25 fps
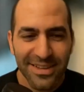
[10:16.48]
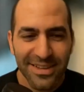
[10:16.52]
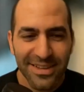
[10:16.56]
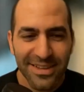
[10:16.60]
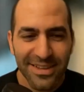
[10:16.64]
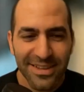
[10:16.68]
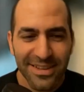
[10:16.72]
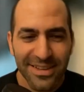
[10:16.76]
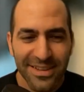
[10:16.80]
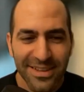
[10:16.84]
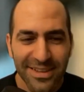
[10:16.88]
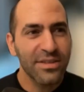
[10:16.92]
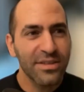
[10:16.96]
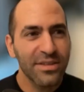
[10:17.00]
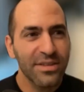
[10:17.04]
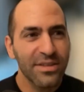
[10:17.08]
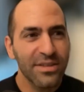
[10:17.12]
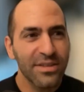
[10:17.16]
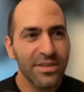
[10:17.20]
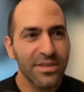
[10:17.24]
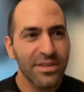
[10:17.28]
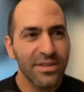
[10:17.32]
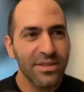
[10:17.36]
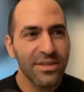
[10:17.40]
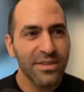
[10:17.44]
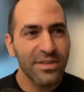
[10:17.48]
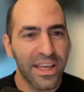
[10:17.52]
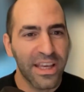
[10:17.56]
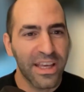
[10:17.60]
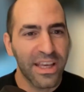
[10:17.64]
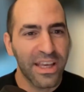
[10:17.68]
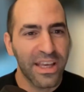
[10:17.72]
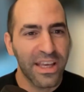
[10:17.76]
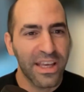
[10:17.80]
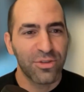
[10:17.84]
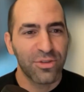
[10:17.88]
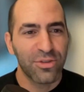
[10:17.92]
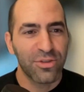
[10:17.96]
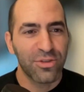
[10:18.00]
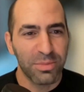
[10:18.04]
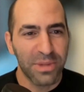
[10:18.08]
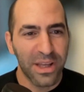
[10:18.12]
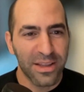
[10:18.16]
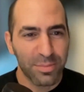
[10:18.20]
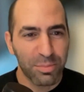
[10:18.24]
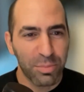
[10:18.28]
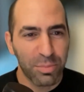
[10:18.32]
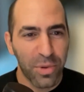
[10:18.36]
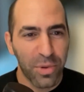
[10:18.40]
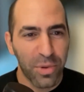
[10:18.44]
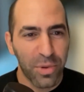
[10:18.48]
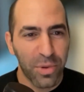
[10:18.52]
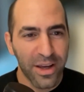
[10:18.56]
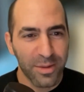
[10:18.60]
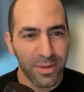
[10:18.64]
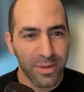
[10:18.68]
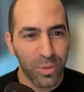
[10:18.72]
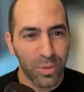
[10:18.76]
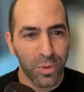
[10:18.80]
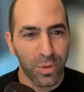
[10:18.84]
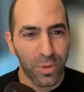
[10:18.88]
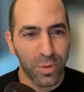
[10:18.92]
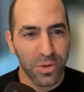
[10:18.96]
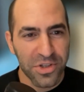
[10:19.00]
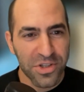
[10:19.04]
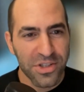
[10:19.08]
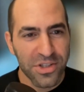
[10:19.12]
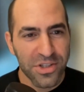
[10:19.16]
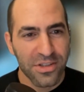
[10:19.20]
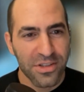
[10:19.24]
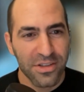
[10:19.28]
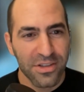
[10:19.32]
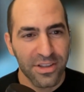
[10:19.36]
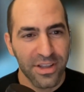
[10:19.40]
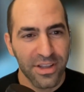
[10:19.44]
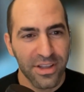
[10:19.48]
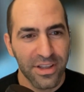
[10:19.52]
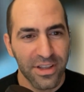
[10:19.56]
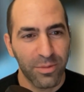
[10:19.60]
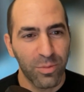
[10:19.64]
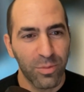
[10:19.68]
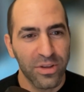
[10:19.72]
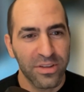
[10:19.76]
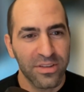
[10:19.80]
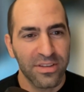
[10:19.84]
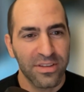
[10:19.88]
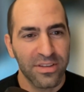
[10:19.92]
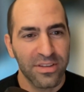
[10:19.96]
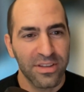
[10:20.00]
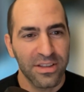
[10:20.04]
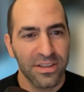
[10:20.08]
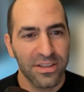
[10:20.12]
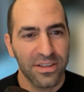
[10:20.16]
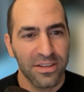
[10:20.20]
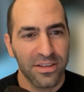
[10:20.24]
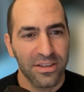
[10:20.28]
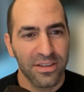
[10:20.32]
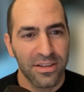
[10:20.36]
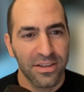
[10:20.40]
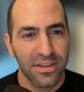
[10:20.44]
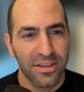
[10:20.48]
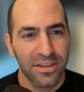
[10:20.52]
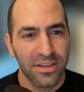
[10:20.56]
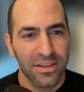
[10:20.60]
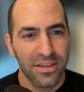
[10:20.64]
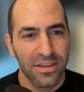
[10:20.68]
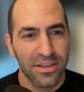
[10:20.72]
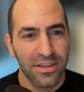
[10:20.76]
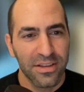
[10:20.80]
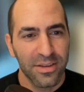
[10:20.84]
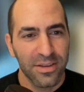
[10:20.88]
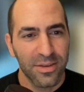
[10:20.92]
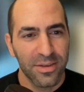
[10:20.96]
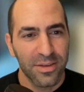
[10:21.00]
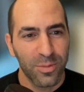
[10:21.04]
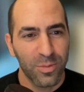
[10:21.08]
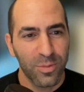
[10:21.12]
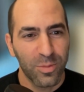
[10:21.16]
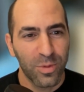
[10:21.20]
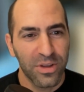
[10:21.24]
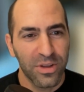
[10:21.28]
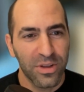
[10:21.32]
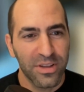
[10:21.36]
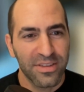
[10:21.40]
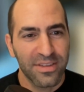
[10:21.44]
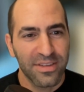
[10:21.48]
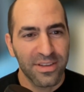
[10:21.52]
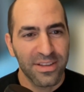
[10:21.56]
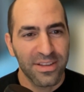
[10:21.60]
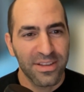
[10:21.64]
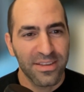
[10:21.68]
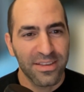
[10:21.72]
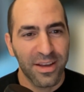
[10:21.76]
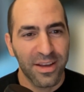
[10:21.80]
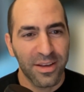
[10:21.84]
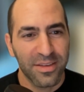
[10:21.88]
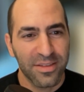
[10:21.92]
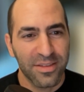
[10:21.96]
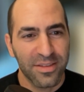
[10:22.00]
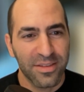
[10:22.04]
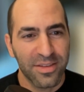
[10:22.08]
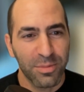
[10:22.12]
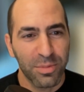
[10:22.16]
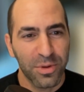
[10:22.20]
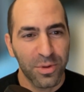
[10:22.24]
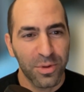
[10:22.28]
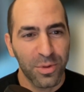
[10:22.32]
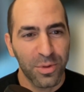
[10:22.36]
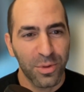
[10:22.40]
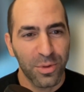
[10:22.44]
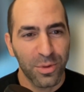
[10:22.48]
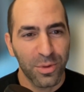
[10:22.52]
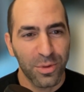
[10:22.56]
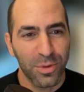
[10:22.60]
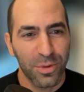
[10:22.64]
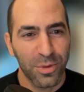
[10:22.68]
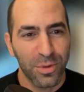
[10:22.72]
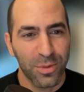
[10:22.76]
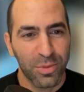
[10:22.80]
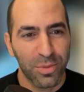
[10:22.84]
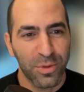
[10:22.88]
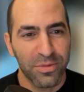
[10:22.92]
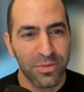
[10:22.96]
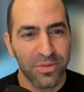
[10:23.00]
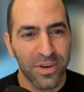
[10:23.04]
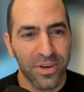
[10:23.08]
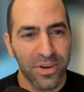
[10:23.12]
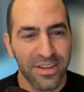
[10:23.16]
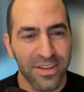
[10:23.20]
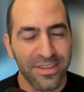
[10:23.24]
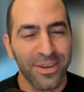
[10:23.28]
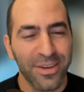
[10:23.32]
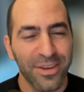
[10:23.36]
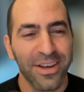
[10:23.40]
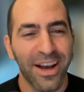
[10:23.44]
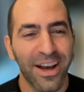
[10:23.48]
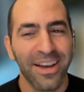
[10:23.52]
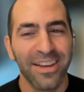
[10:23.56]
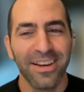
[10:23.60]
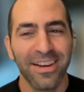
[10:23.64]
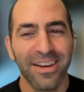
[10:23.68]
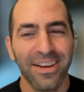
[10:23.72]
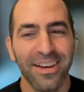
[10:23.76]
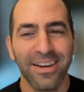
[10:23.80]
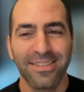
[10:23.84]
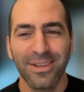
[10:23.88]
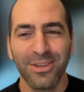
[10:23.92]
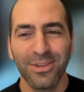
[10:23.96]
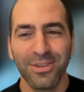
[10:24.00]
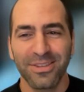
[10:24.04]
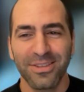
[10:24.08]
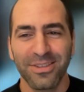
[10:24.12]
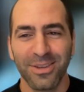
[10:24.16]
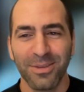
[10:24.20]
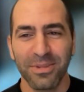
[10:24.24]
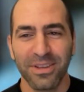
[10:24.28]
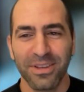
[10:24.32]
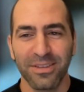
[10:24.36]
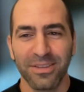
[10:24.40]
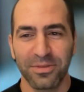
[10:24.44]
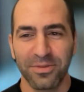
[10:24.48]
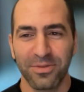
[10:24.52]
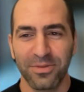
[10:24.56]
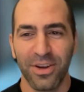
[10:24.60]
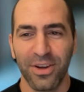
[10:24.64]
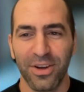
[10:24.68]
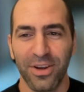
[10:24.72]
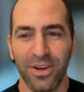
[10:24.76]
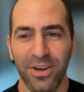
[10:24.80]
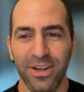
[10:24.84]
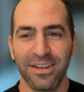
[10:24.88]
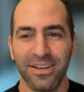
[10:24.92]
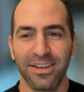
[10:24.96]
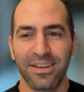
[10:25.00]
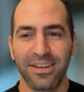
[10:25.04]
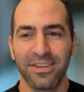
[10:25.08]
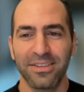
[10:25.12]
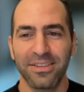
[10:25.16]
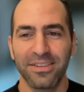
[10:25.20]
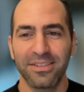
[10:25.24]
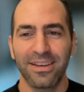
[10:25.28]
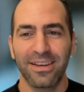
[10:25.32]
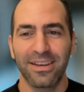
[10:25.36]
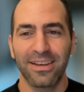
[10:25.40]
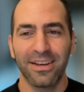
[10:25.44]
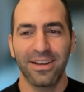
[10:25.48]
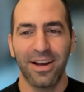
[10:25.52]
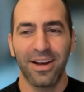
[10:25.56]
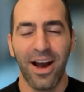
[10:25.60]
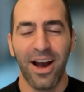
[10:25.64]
So what's the age group that's buying Porsche? Like what's the like typical profile? So I tell you something that's funny, because like